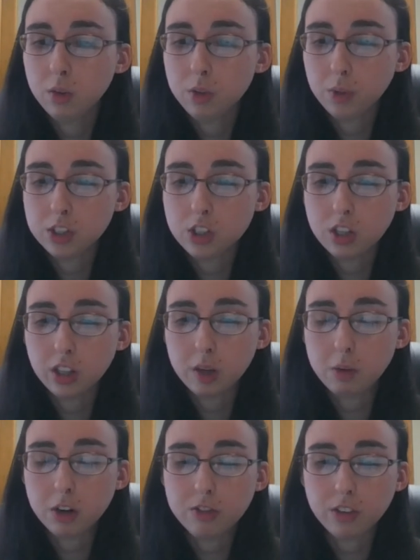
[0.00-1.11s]
with which he
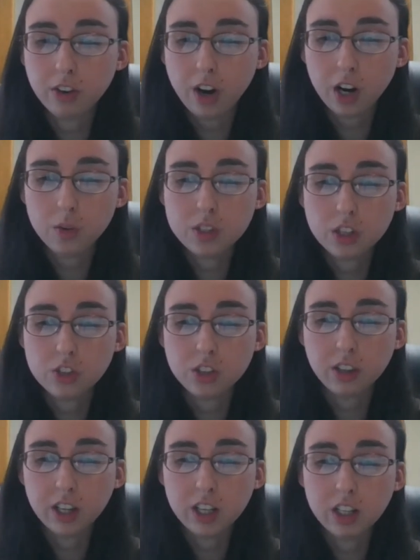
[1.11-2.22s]
labored for their
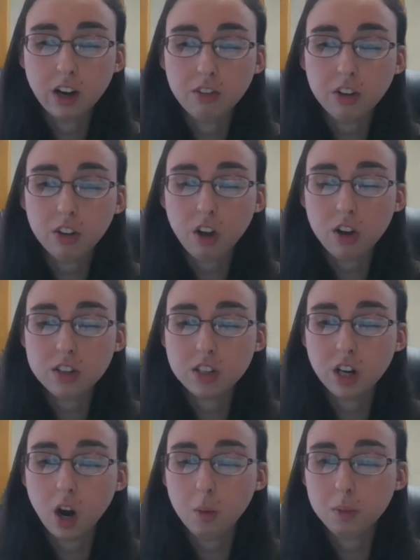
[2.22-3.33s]
acquisition, that he never lost
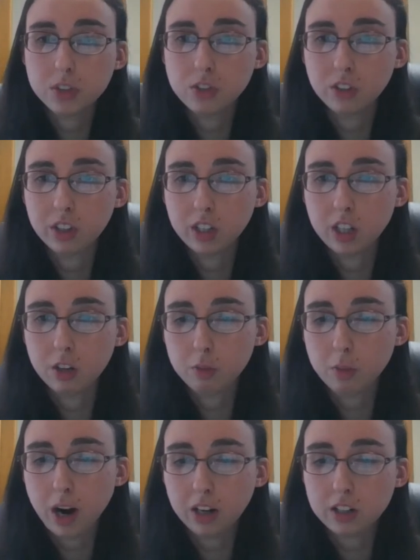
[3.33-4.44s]
an opportunity of
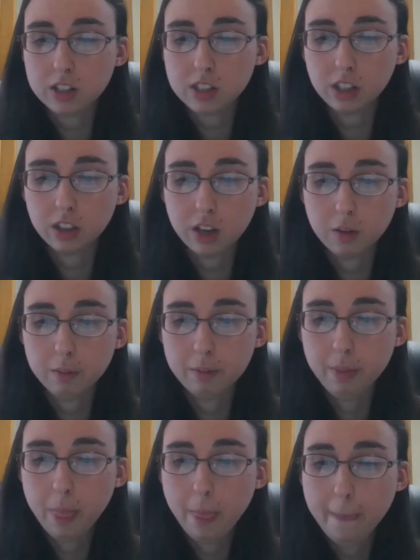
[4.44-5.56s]
practicing them."